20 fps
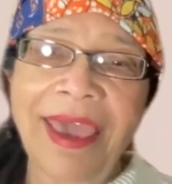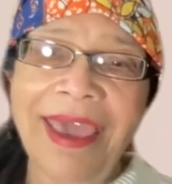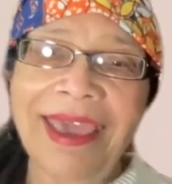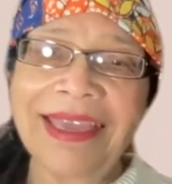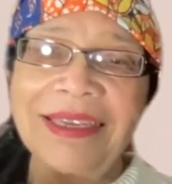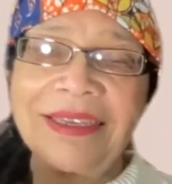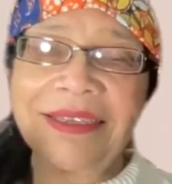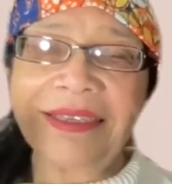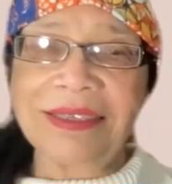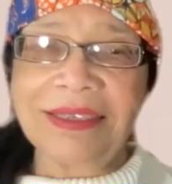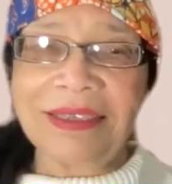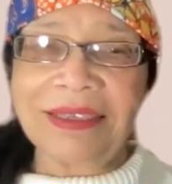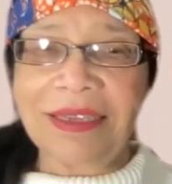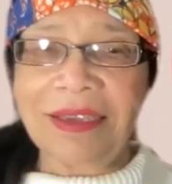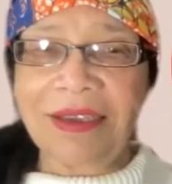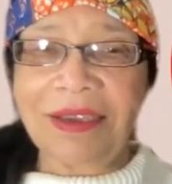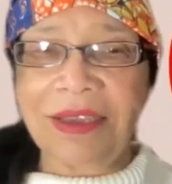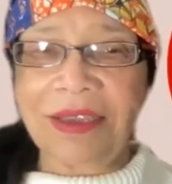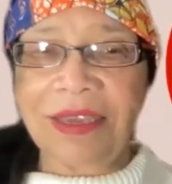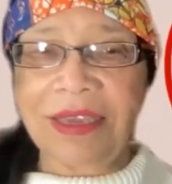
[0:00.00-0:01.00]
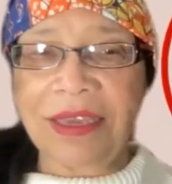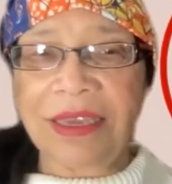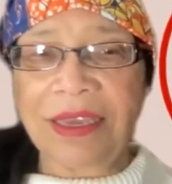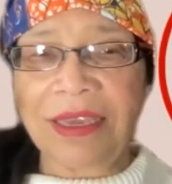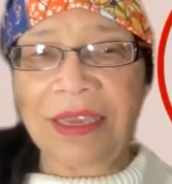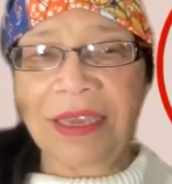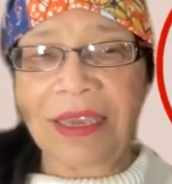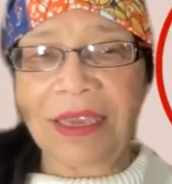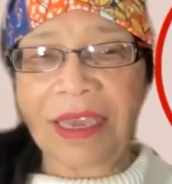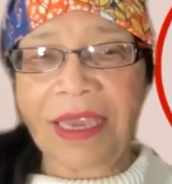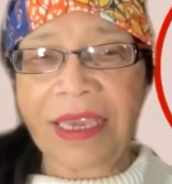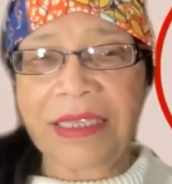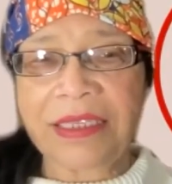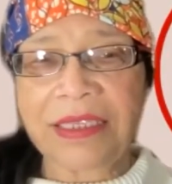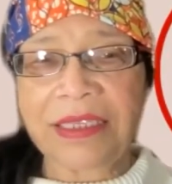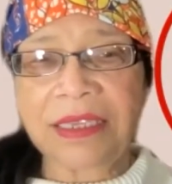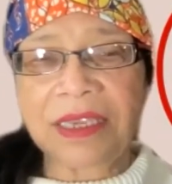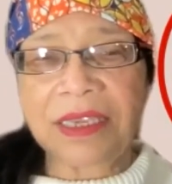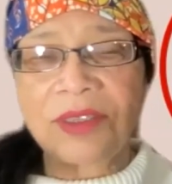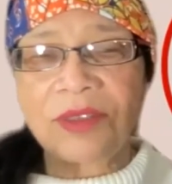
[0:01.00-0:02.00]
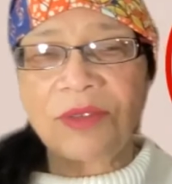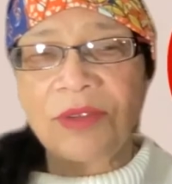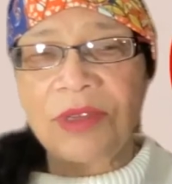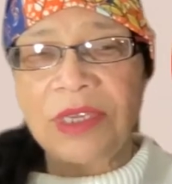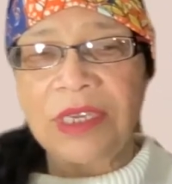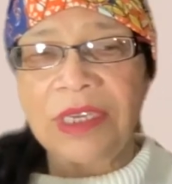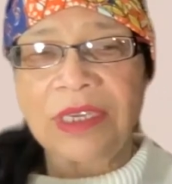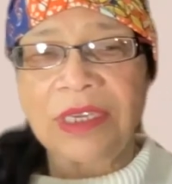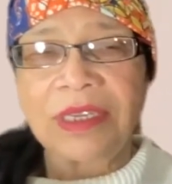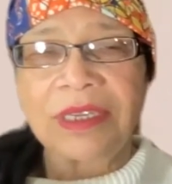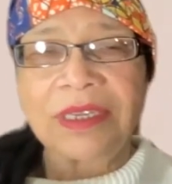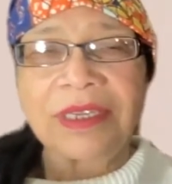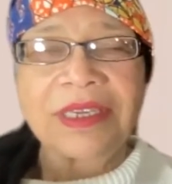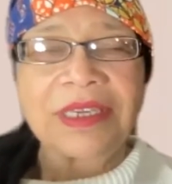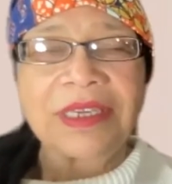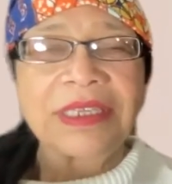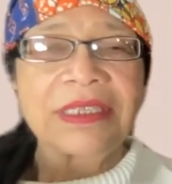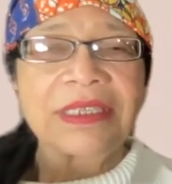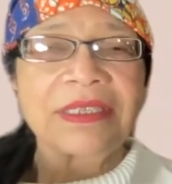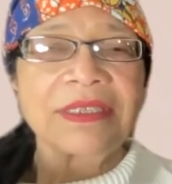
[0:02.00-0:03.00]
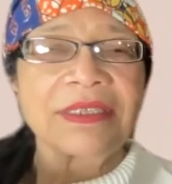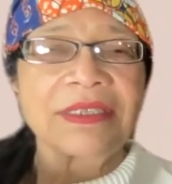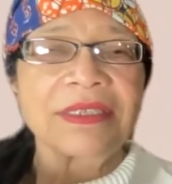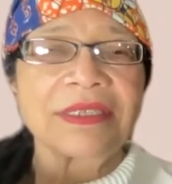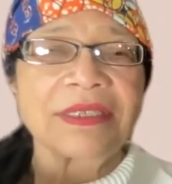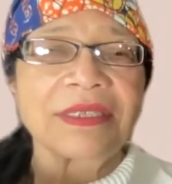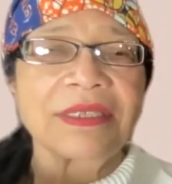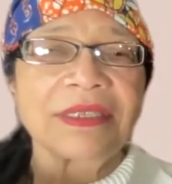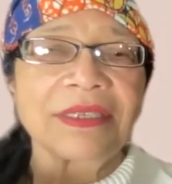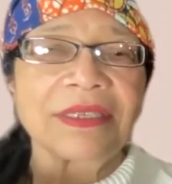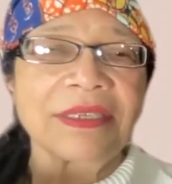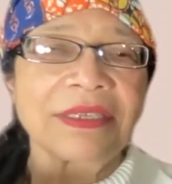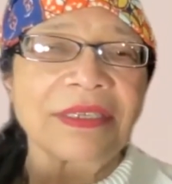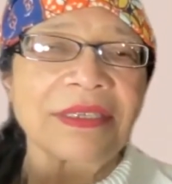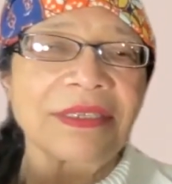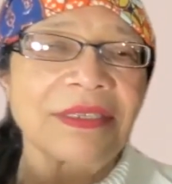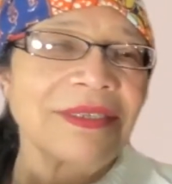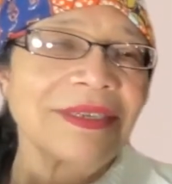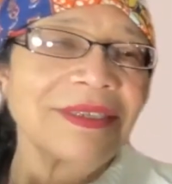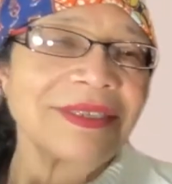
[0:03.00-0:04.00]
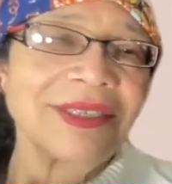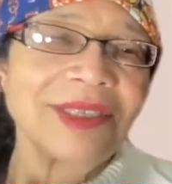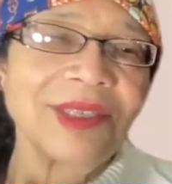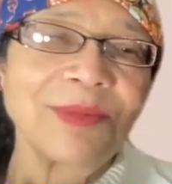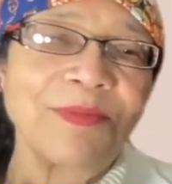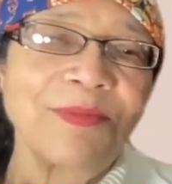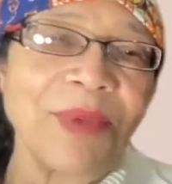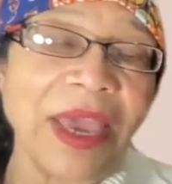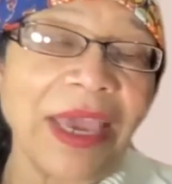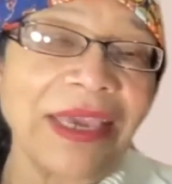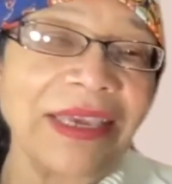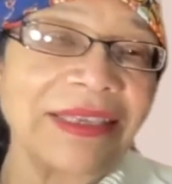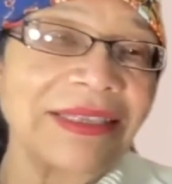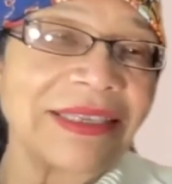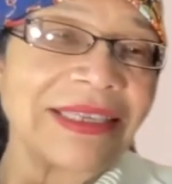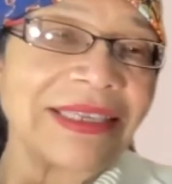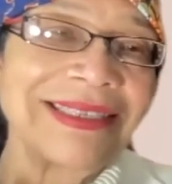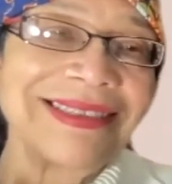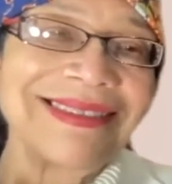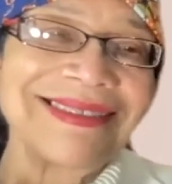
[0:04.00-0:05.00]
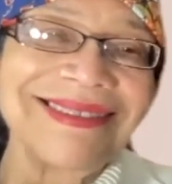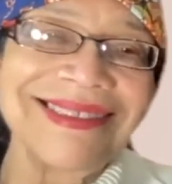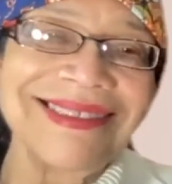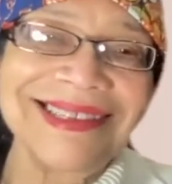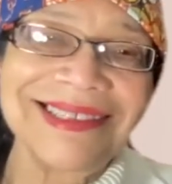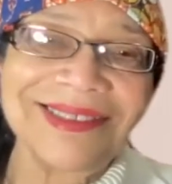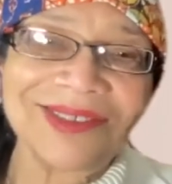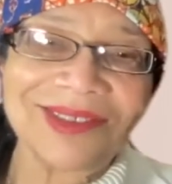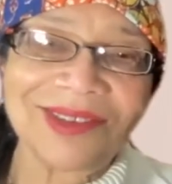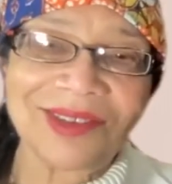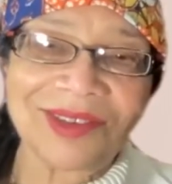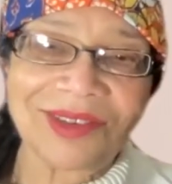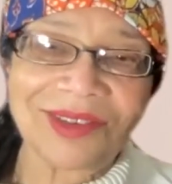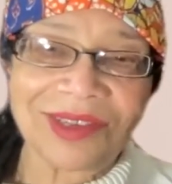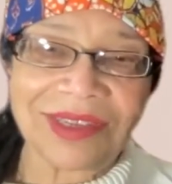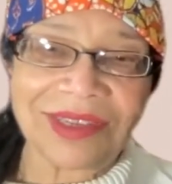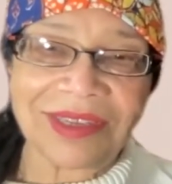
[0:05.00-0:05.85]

And ancestral healing is just the base. It's essential.